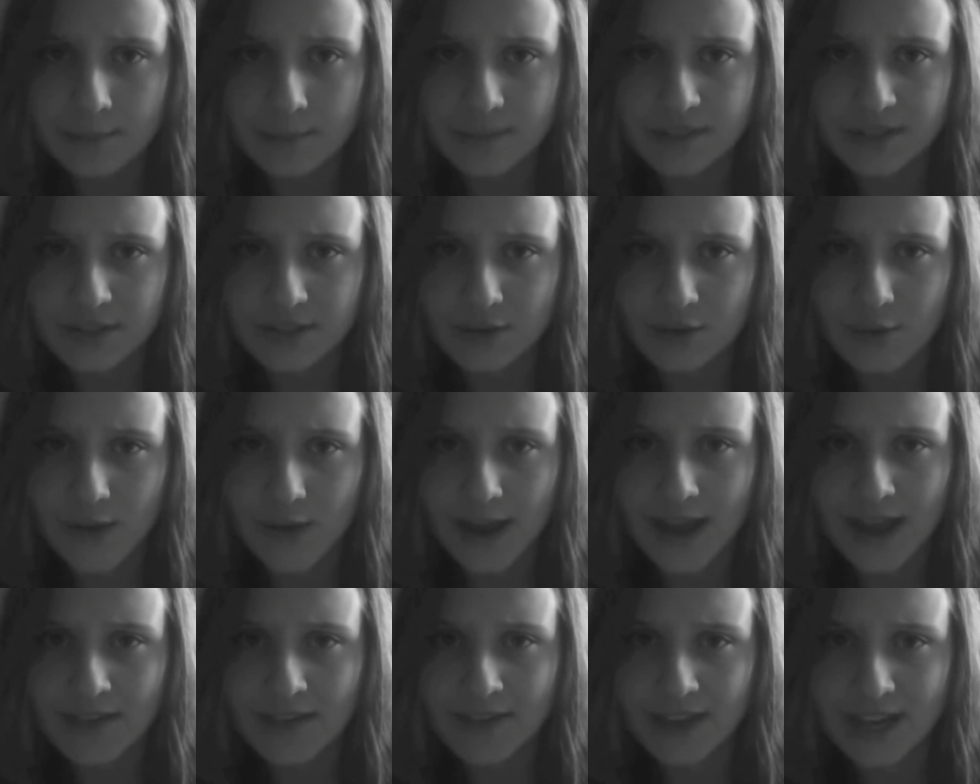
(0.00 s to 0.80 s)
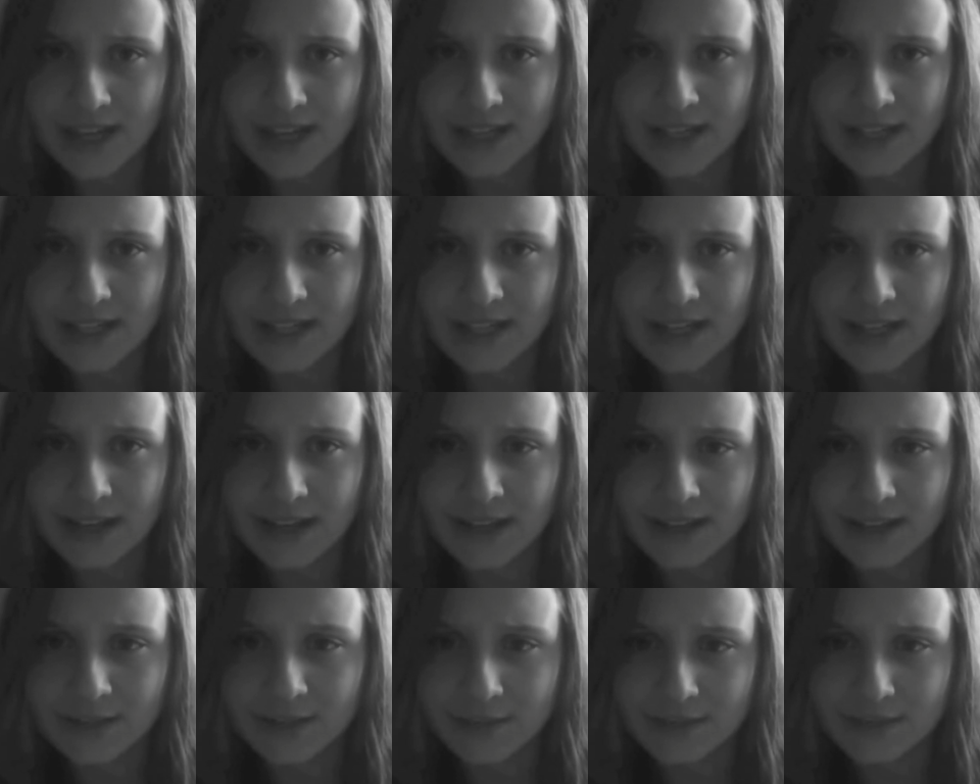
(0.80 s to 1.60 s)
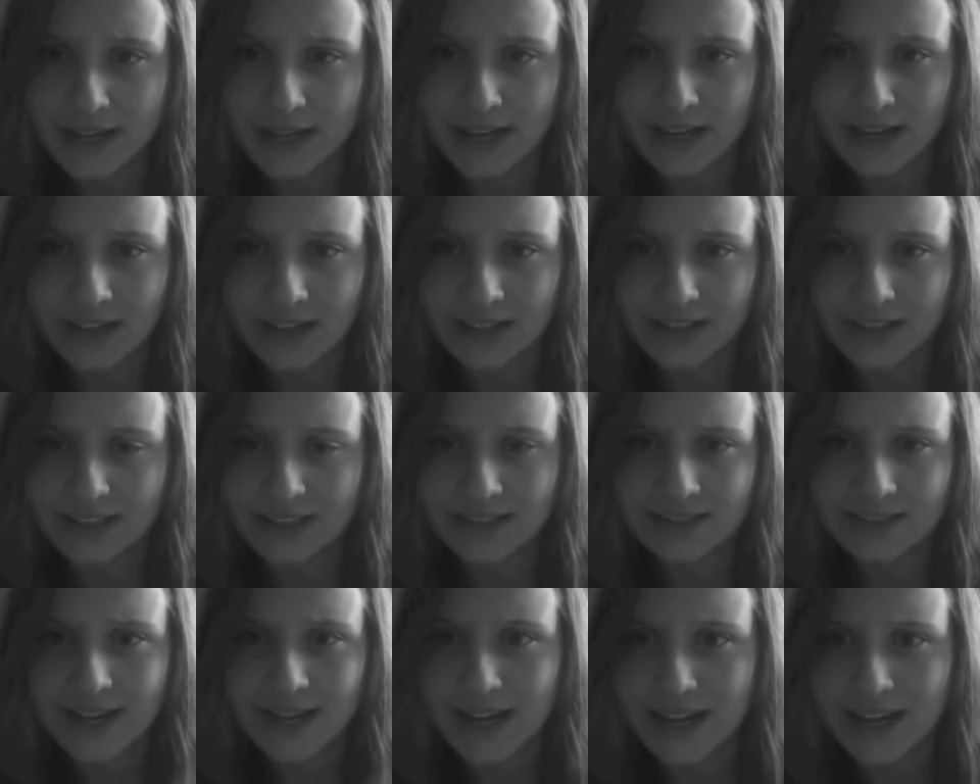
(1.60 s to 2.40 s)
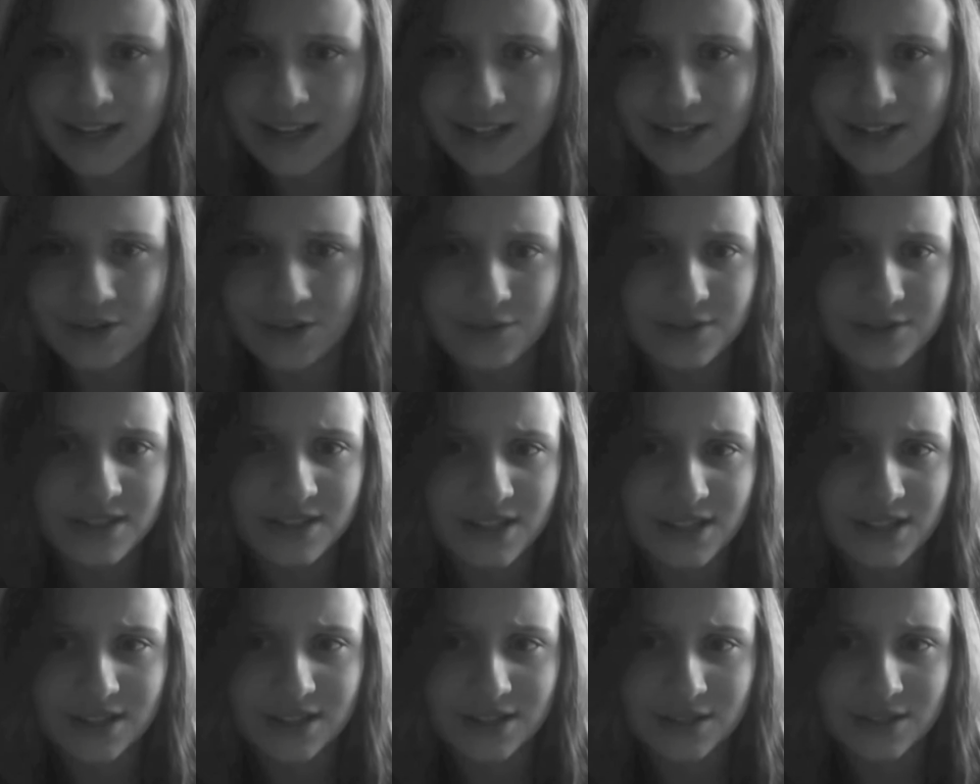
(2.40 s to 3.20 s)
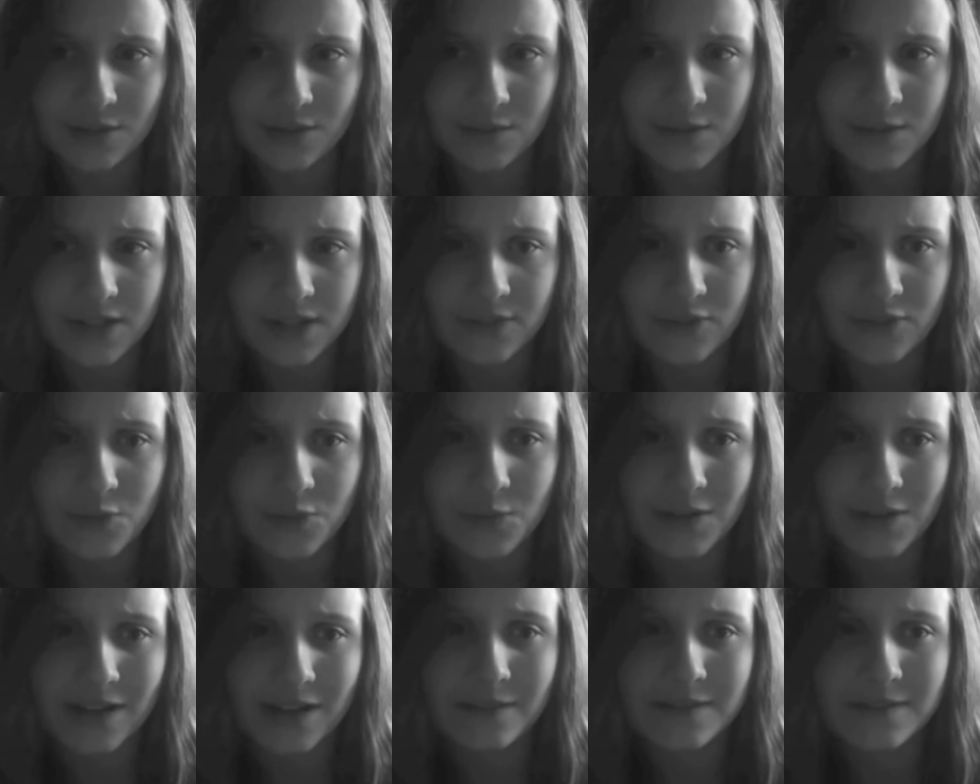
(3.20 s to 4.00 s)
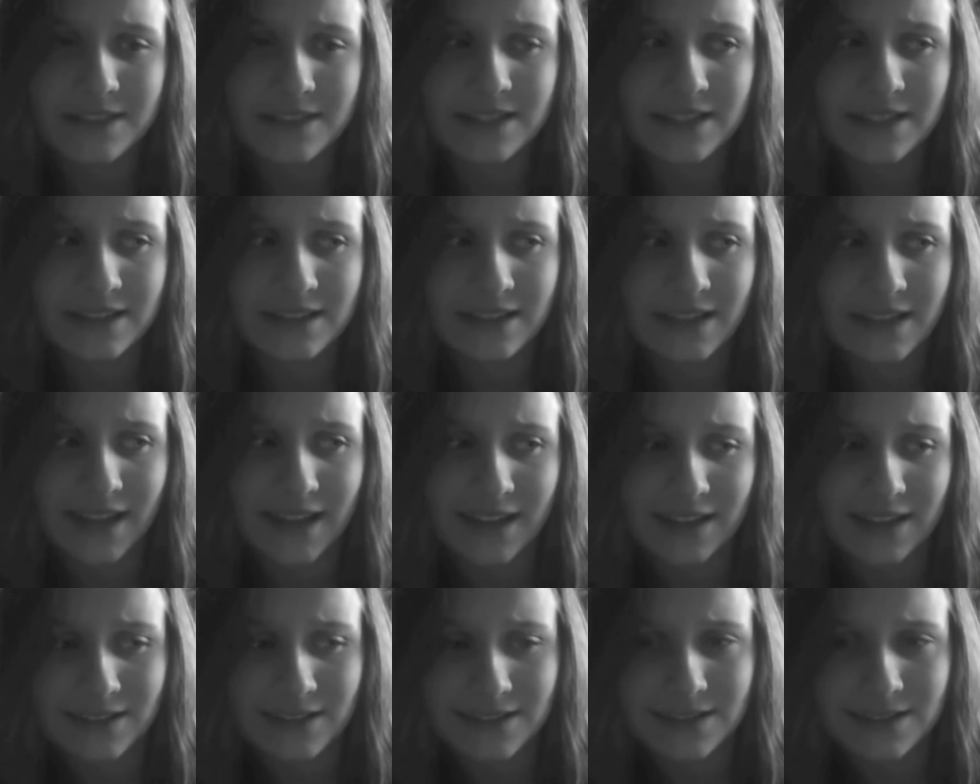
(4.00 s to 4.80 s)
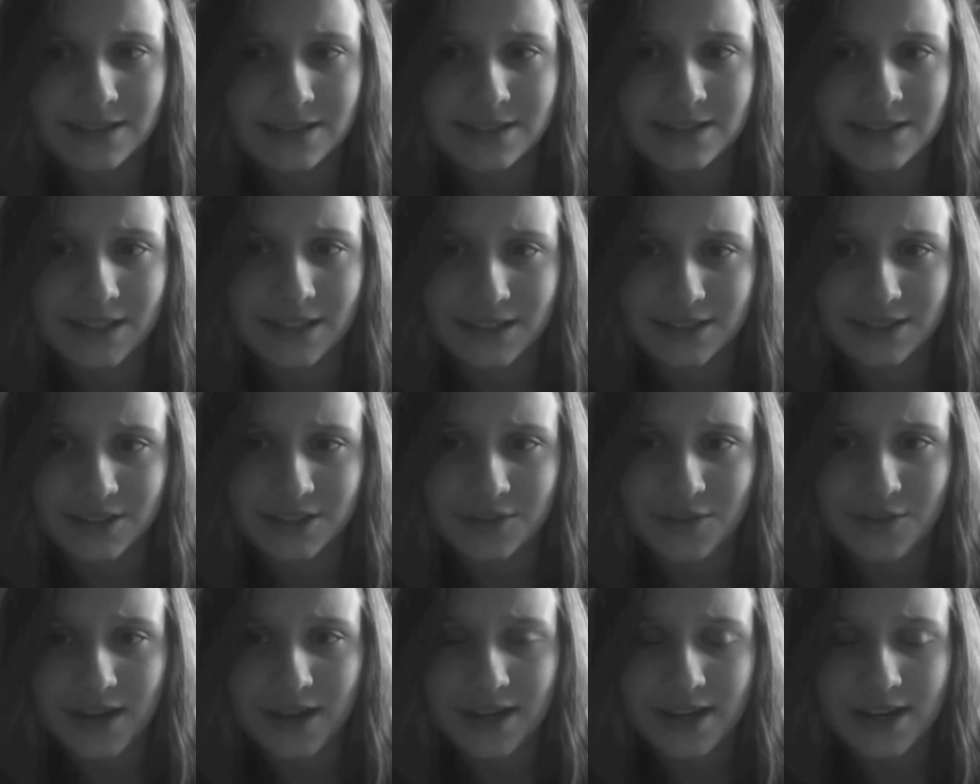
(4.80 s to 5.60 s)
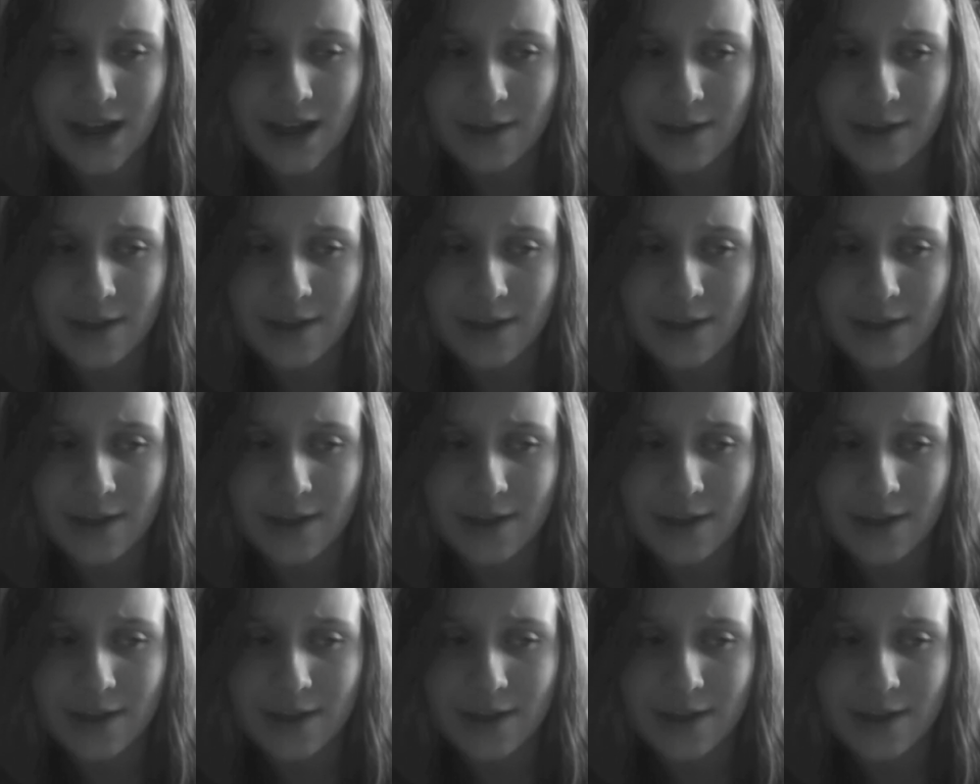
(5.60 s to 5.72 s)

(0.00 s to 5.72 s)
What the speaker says: So I have ADD. I guess it was kind of like a diagnosis or whatever when I was in like 6th grade.